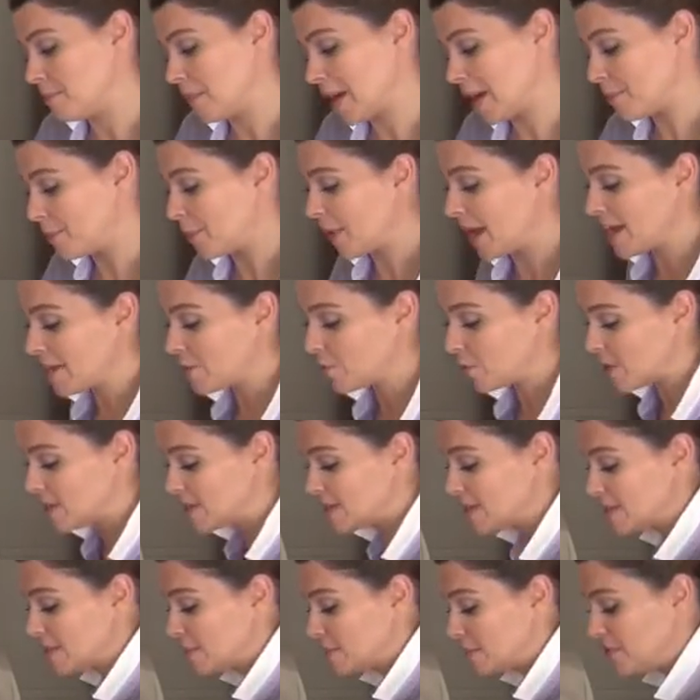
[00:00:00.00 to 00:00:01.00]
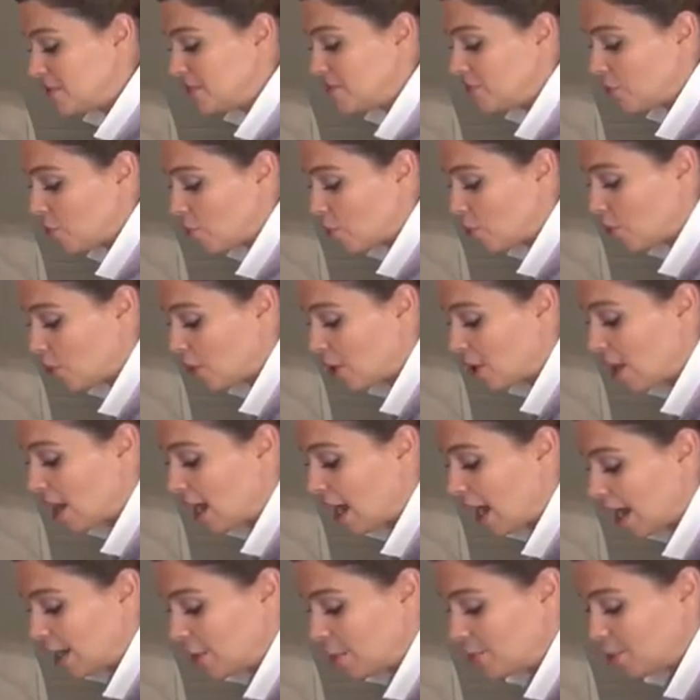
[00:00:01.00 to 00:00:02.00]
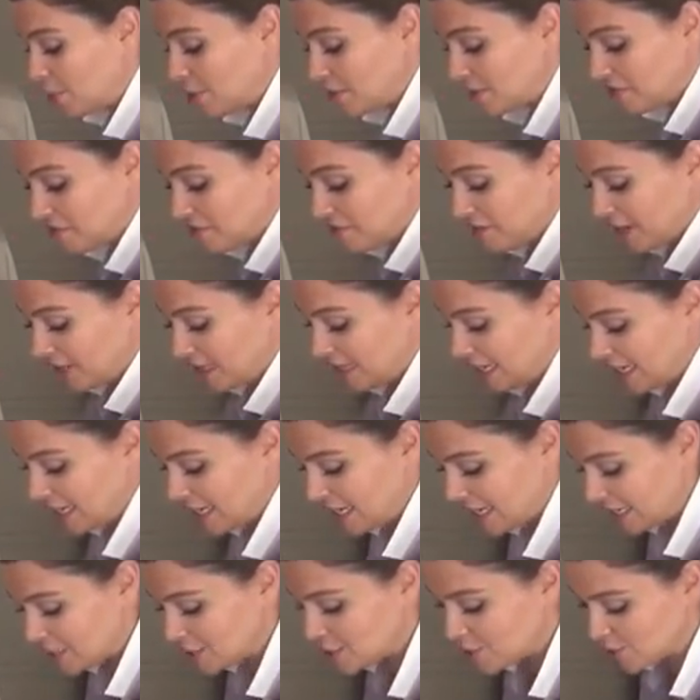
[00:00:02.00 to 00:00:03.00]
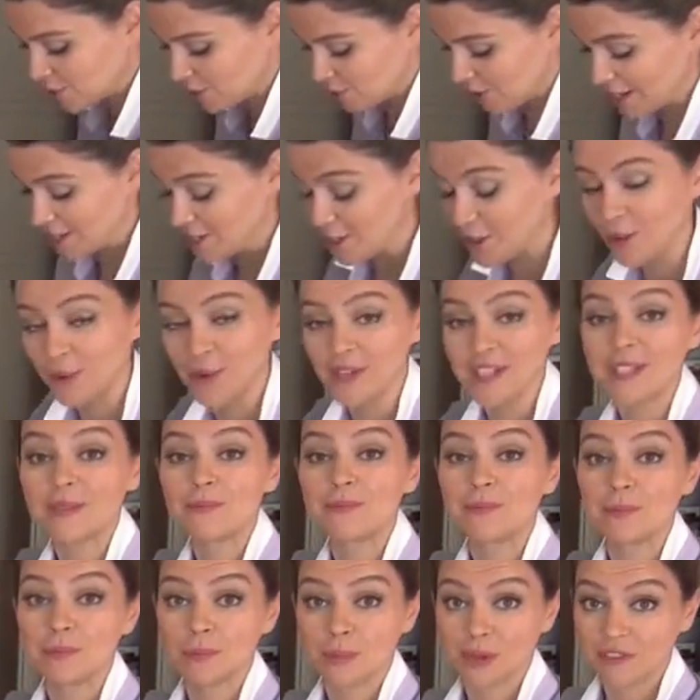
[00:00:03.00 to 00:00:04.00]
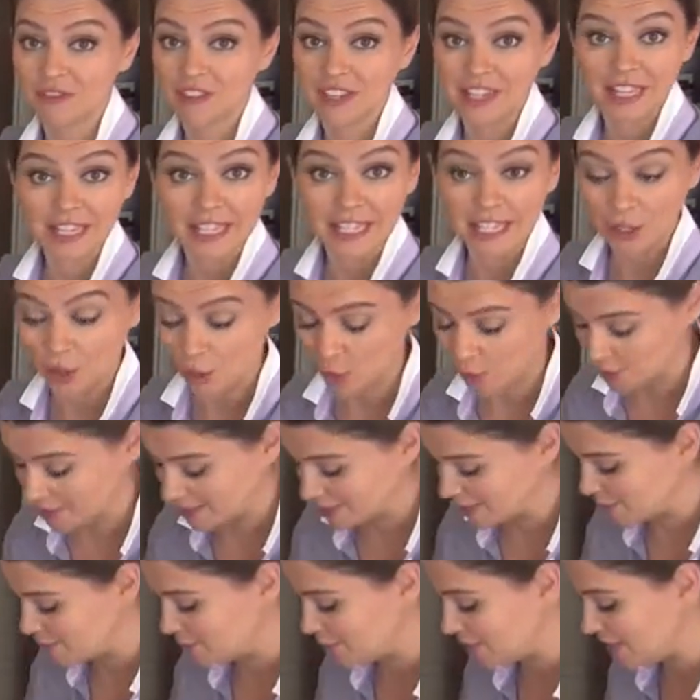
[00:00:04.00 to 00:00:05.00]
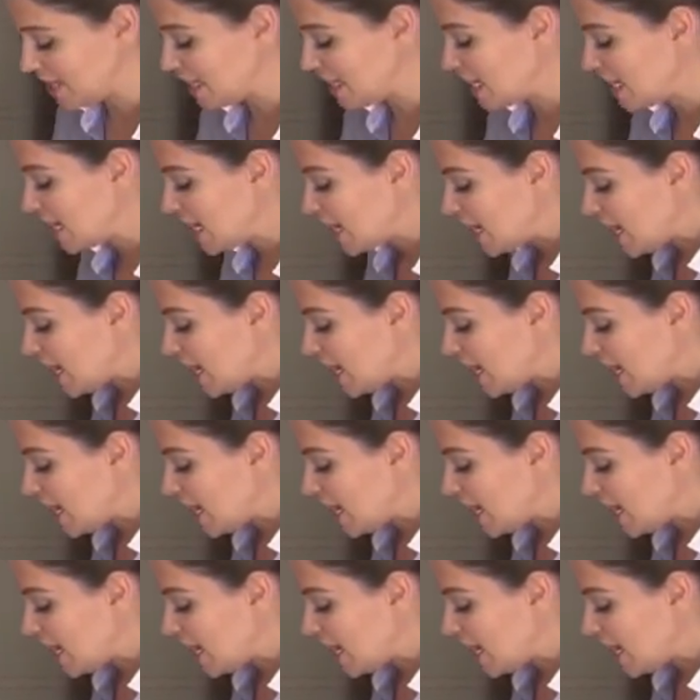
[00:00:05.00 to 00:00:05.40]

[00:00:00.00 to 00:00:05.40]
my pie crust before I put the filling in so I know it's perfectly crispy